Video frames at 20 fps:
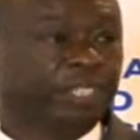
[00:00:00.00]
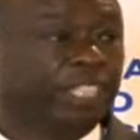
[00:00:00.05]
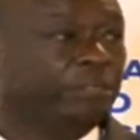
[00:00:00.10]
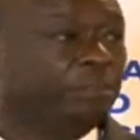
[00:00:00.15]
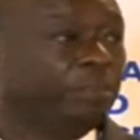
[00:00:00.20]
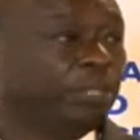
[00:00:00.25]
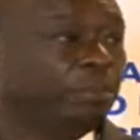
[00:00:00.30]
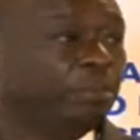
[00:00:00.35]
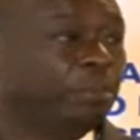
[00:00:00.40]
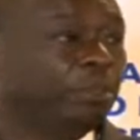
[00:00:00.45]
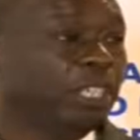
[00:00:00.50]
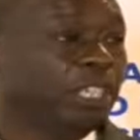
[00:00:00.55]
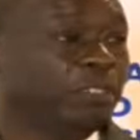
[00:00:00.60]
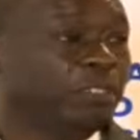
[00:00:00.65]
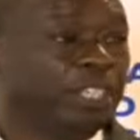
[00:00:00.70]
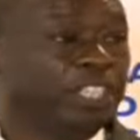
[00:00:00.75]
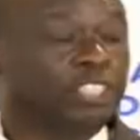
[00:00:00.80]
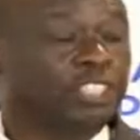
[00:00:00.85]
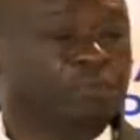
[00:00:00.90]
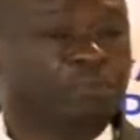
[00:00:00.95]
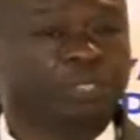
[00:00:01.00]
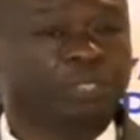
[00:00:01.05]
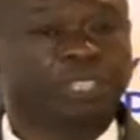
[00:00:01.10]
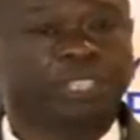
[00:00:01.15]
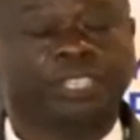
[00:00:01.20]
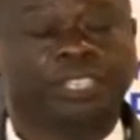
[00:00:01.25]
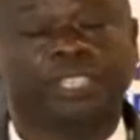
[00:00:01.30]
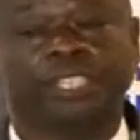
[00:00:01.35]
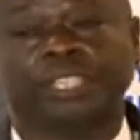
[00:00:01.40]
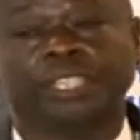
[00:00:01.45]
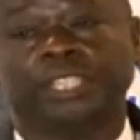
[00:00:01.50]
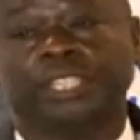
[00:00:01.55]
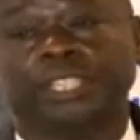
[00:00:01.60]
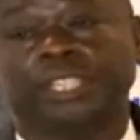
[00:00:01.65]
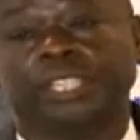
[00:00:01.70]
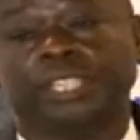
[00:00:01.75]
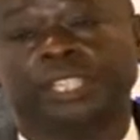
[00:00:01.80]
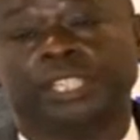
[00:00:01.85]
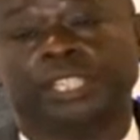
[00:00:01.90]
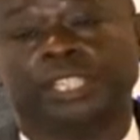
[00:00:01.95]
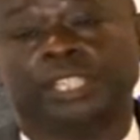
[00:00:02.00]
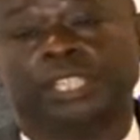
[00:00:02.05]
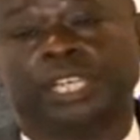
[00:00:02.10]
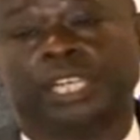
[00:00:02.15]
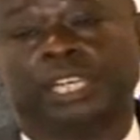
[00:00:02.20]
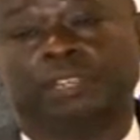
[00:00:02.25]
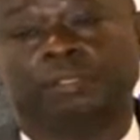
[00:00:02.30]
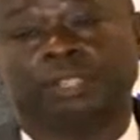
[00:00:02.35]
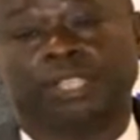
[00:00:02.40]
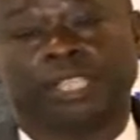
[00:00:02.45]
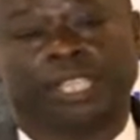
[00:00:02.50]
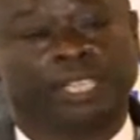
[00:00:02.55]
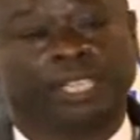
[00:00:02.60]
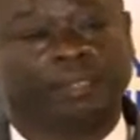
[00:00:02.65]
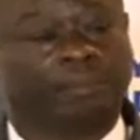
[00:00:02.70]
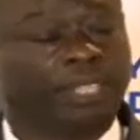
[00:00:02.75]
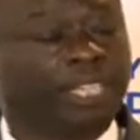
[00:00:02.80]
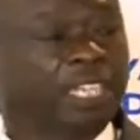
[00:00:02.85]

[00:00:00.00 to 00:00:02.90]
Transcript: Many people have asked me how they can